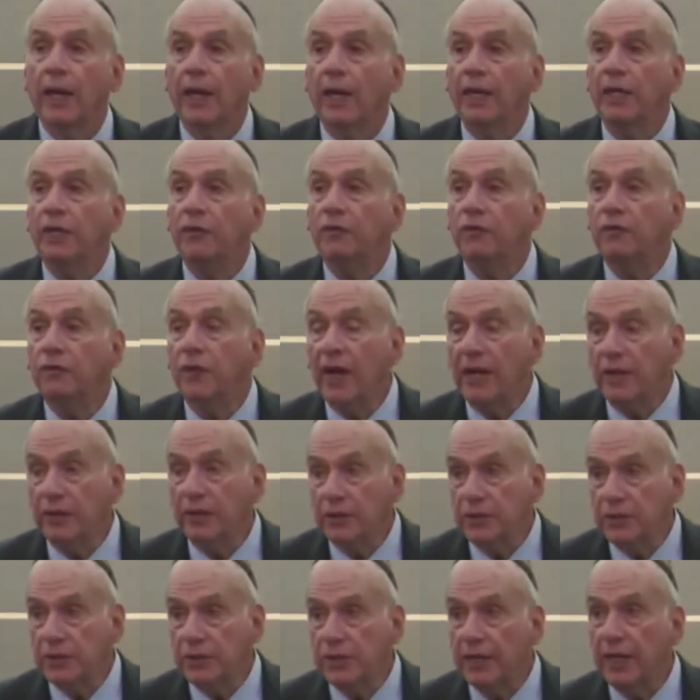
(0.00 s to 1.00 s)
In
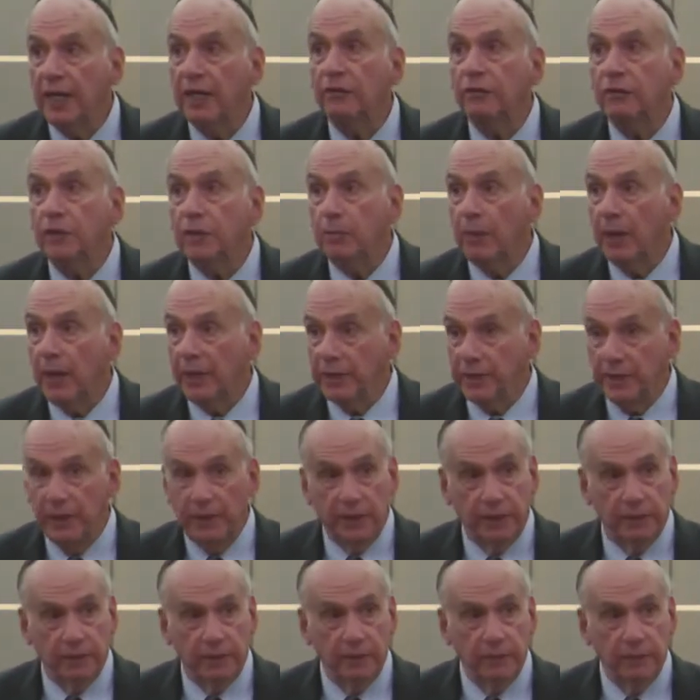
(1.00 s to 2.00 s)
fairness to everybody
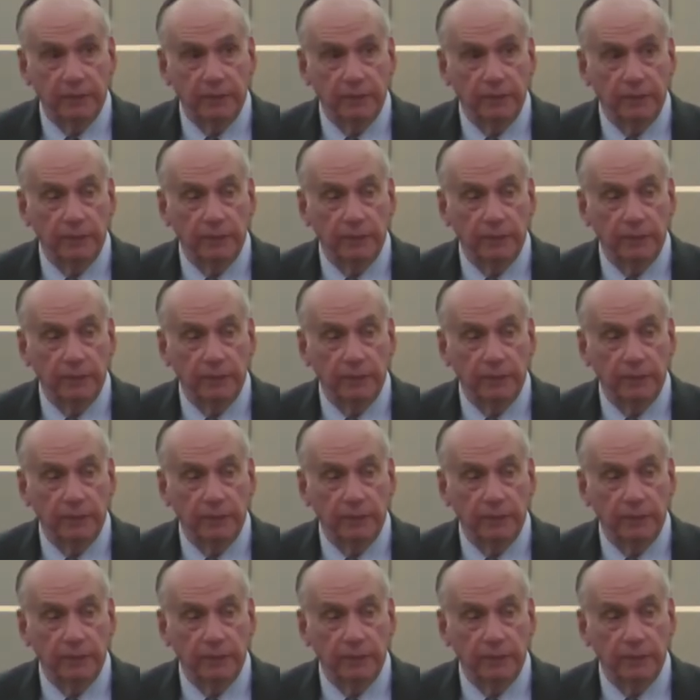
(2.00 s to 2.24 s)
here,